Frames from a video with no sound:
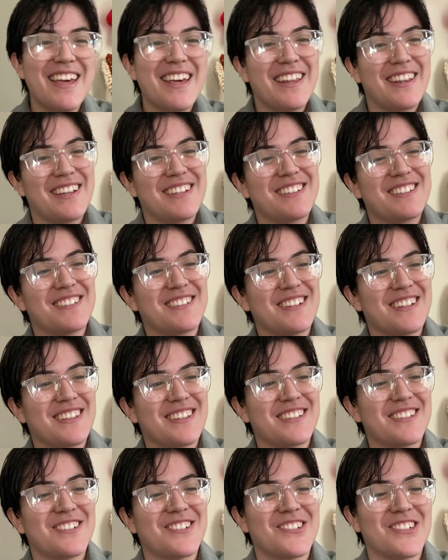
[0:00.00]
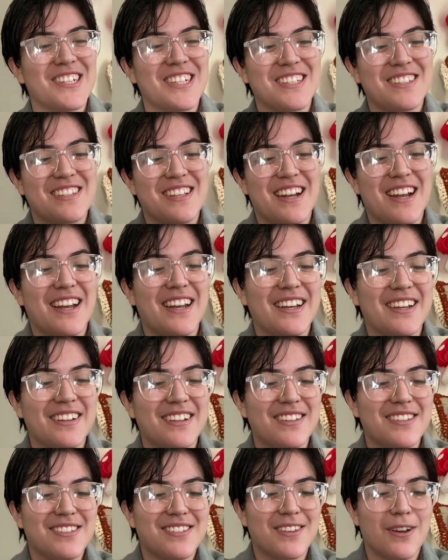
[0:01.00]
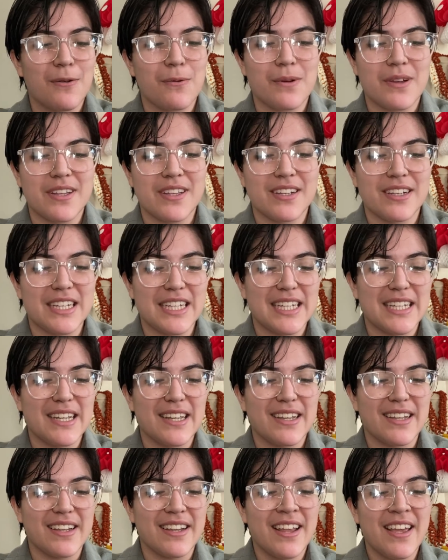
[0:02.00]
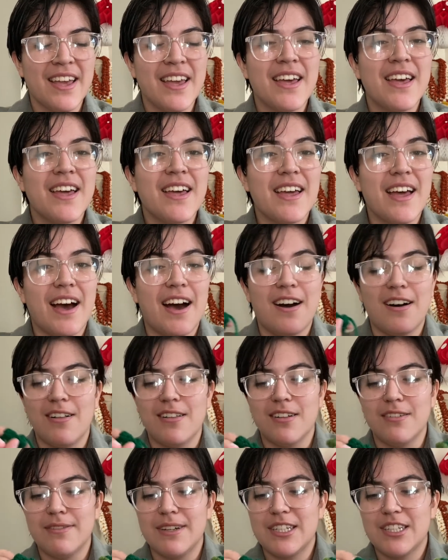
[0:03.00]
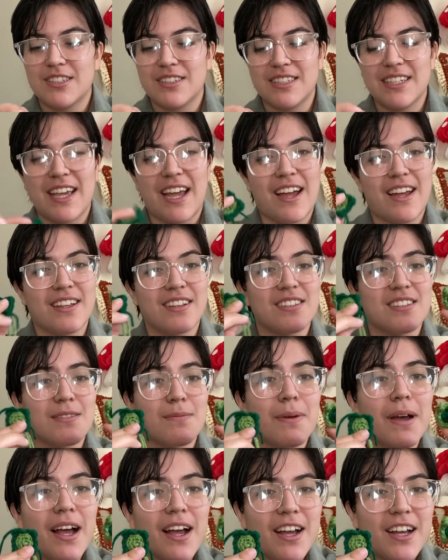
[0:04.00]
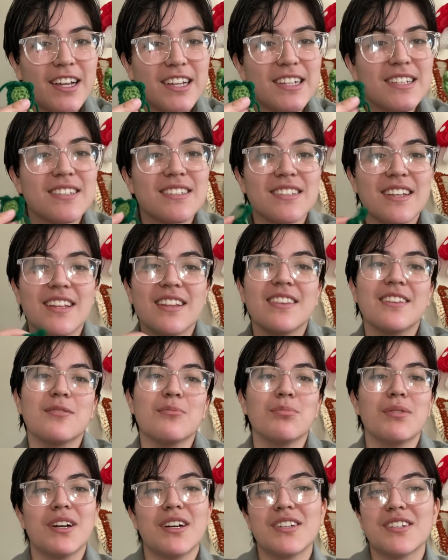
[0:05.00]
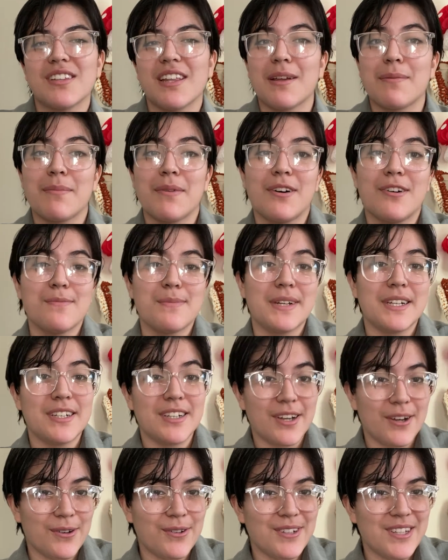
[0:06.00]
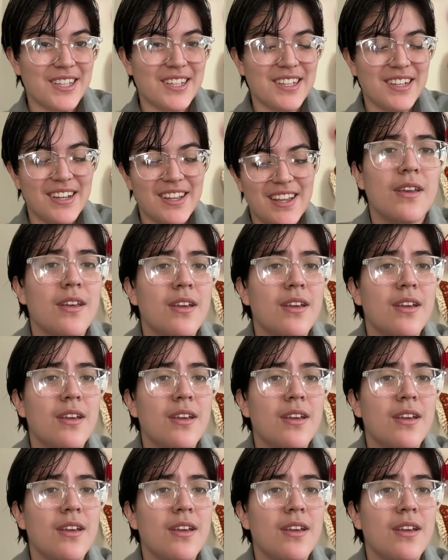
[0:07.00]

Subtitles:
They still got the strings that I need to sew in, and then I'll eventually add some eyes and a little blush like Mahal Made Co. did.